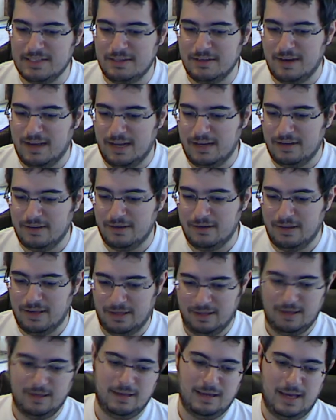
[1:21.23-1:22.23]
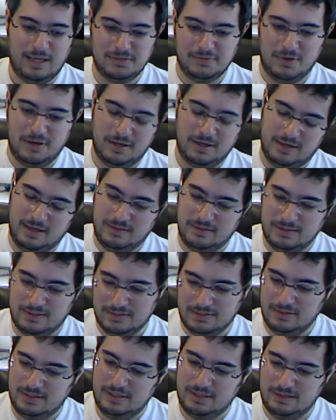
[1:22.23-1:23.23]
in your head, like a guy's walking down the
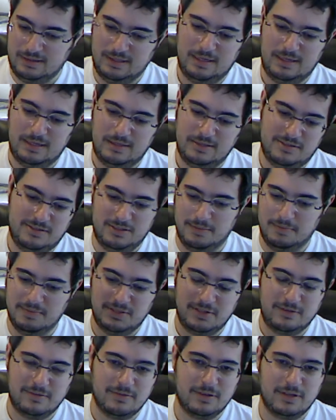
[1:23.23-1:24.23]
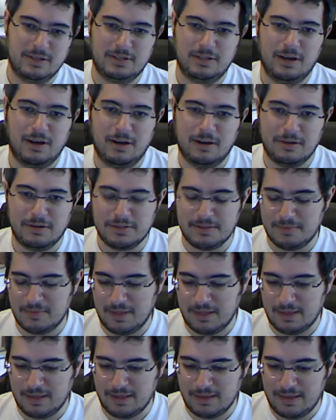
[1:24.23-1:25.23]
street and then he jumps over a dog or
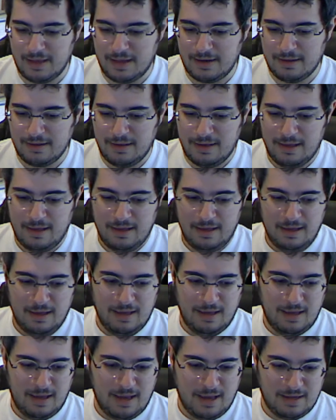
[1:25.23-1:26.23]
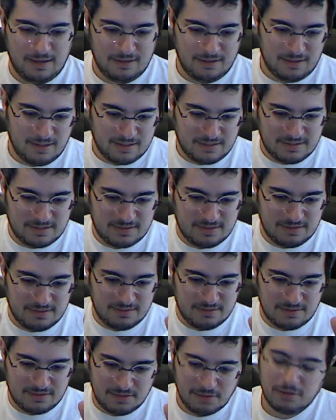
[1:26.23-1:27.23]
something like that. And it's
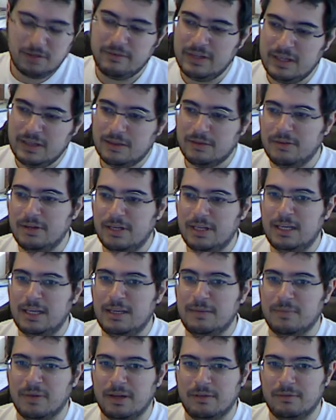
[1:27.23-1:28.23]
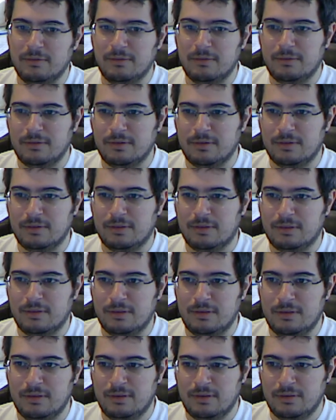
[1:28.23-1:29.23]
sort of in 3D, but
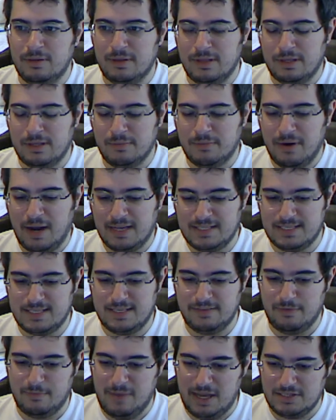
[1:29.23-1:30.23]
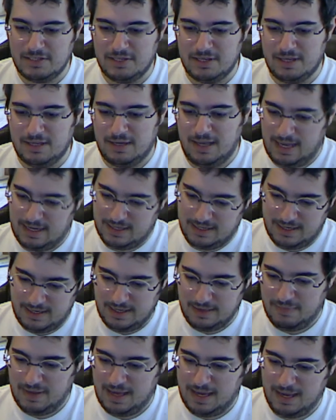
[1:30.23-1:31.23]
in the process of imagining it and
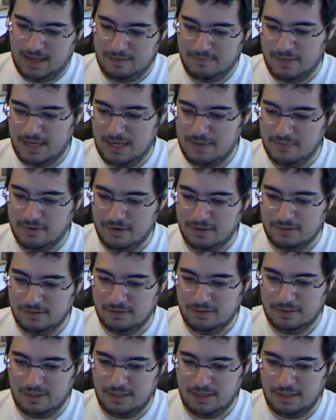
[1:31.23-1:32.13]
getting it back on paper,